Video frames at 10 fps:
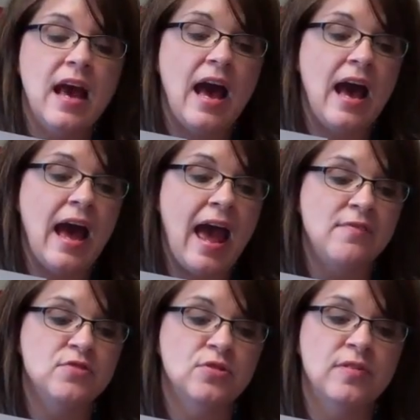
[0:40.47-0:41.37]

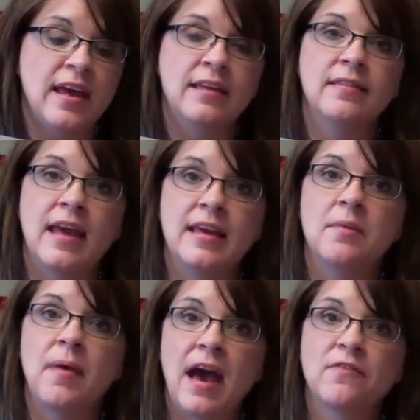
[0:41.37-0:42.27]
after they
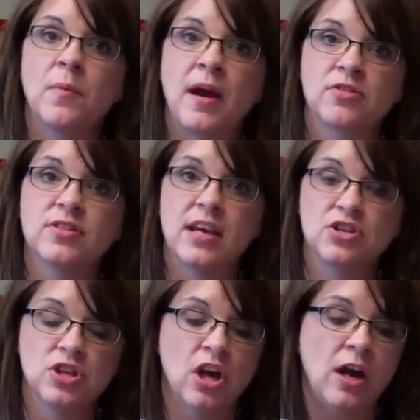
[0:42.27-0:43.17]
get back from our
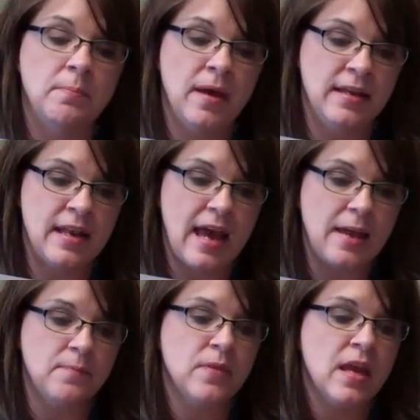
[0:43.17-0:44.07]
session on Monday.